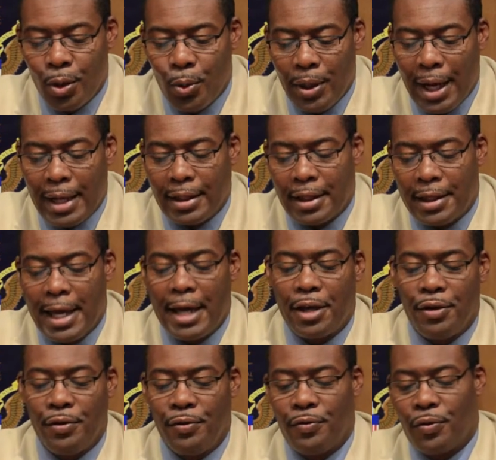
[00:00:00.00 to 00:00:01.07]
we'd like to
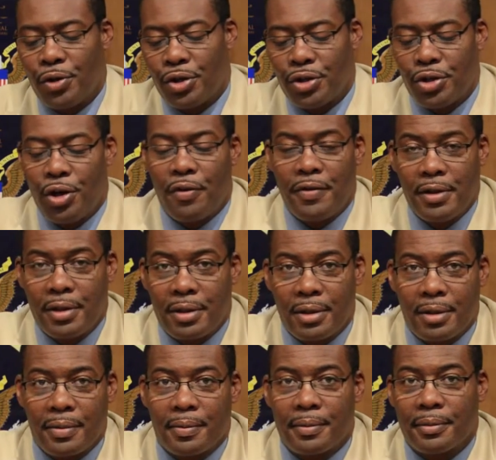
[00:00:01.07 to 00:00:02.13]
thank you for your
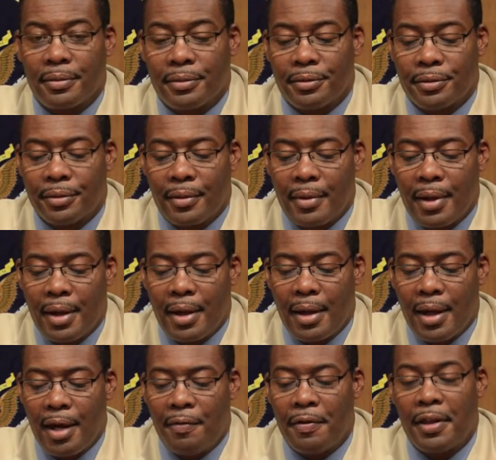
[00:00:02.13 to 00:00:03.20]
service
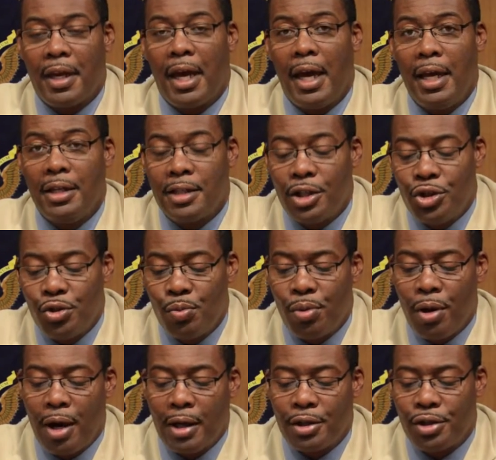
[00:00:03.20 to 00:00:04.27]
and for the gains that you
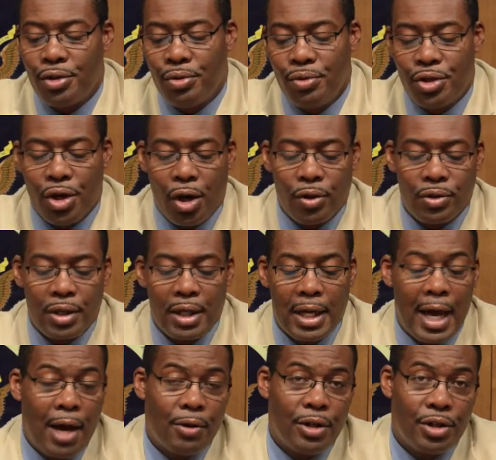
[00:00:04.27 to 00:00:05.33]
brought to Charleston
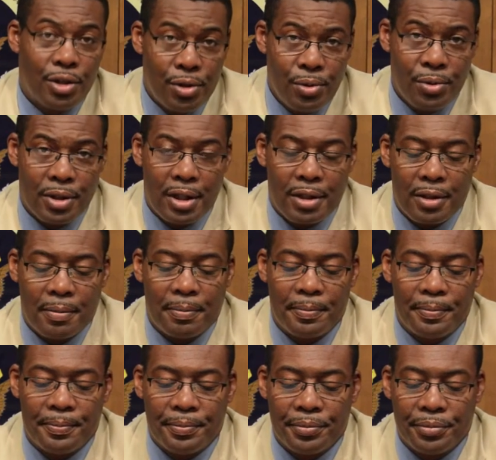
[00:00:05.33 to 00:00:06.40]
County school system.
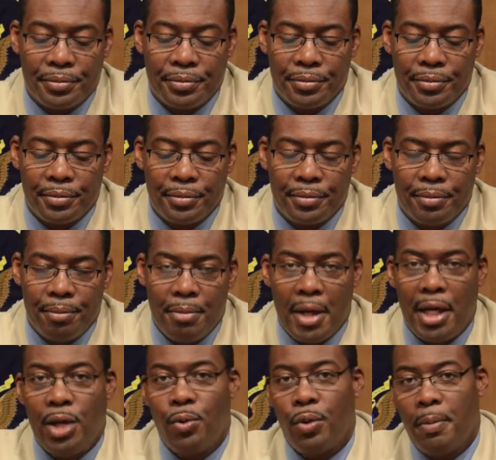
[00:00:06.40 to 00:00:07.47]

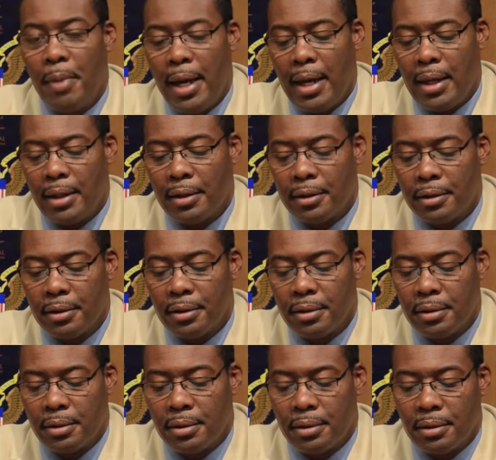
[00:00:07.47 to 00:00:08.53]
Many were made.
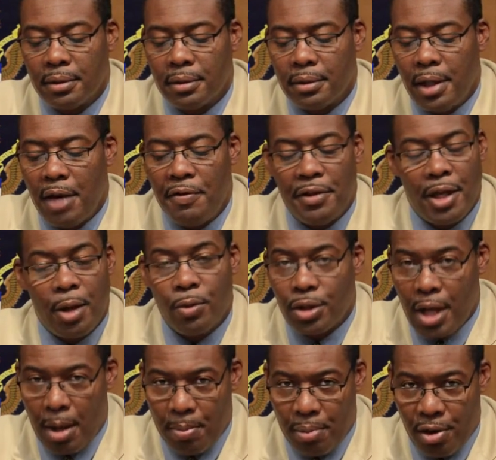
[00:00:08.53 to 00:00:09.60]
Everything was
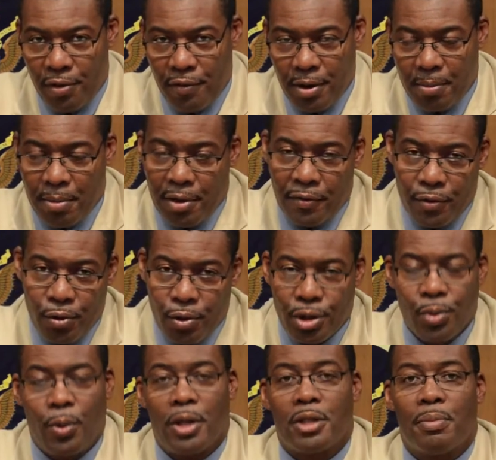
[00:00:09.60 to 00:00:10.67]
not perfect, but of course
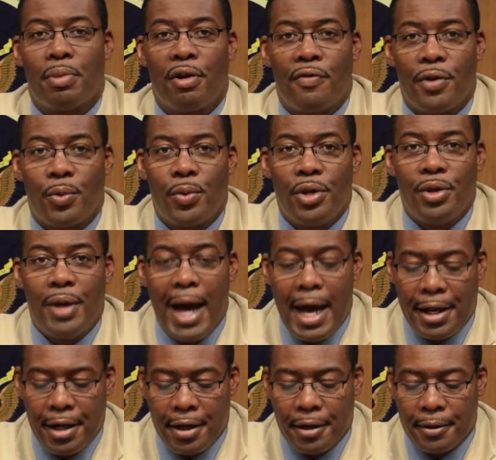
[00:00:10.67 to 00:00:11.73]
it wasn't perfect when you
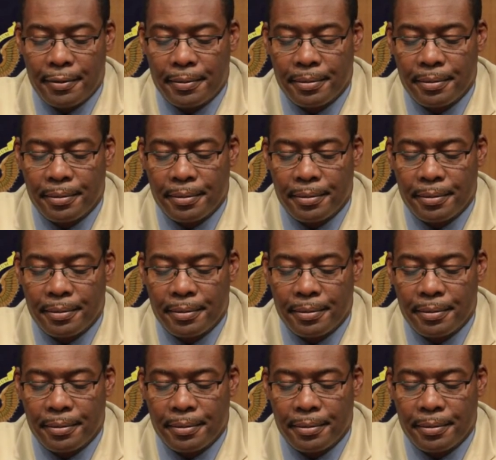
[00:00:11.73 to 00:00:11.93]
got here.